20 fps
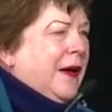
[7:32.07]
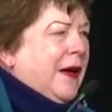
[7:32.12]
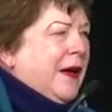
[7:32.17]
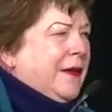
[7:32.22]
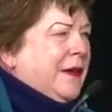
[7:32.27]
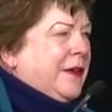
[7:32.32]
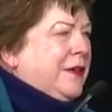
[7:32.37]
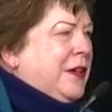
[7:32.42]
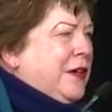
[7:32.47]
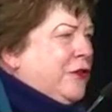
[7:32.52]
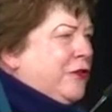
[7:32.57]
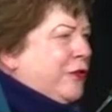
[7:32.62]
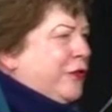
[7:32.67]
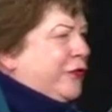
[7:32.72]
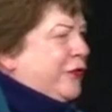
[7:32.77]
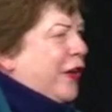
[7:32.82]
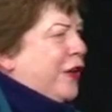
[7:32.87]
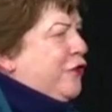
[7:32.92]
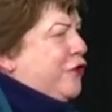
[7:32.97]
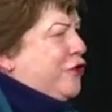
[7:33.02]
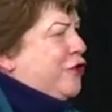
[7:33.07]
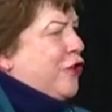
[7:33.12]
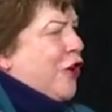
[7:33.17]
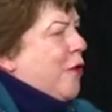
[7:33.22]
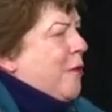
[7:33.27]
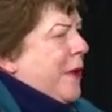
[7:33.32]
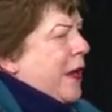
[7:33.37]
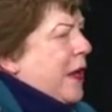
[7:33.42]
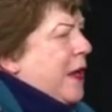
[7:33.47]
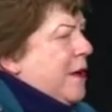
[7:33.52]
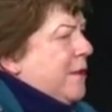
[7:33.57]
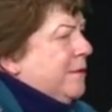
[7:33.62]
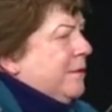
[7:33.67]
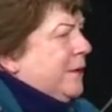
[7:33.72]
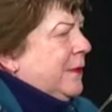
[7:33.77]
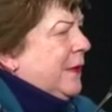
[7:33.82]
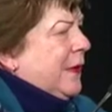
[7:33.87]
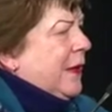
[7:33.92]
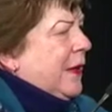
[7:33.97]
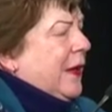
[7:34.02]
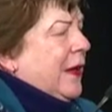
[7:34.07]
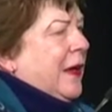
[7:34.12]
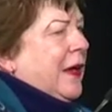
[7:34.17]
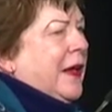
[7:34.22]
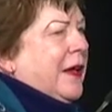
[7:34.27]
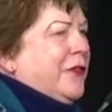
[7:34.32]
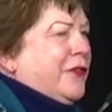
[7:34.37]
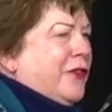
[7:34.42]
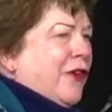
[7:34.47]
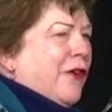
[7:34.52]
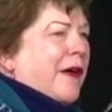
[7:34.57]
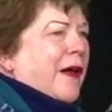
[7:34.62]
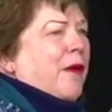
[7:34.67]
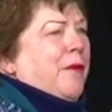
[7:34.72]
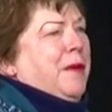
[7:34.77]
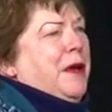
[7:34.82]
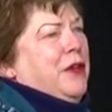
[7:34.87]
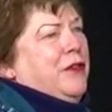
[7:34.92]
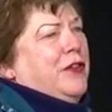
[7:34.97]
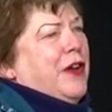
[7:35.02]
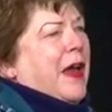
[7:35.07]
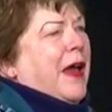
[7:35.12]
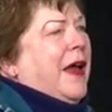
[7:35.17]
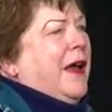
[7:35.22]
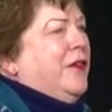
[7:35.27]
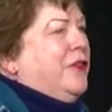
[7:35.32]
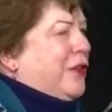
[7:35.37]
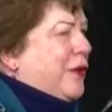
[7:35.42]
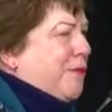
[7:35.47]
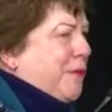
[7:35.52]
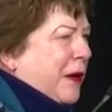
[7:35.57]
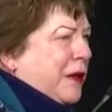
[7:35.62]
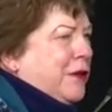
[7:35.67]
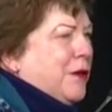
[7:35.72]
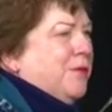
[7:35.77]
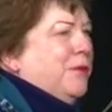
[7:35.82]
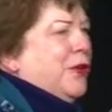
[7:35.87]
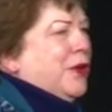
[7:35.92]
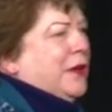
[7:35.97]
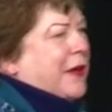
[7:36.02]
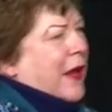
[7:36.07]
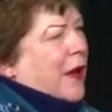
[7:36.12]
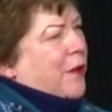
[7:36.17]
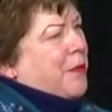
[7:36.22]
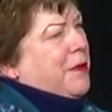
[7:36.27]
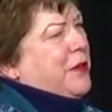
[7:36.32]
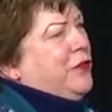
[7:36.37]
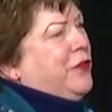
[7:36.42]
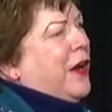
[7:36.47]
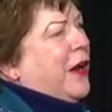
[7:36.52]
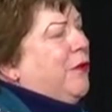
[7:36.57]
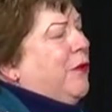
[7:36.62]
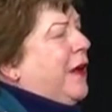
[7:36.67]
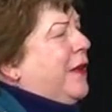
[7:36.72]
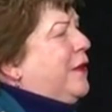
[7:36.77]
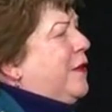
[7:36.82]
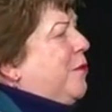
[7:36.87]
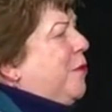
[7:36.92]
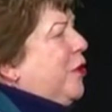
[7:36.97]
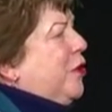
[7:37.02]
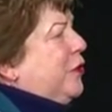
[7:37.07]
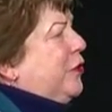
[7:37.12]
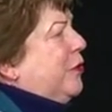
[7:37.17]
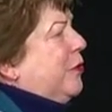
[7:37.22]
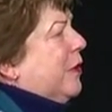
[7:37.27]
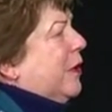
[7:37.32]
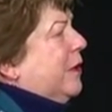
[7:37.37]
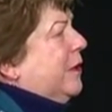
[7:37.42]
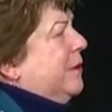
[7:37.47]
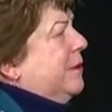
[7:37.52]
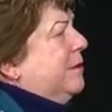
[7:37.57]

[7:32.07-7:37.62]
And the teacher said, show me. And so LBJ, she picked a book. LBJ read the book to her.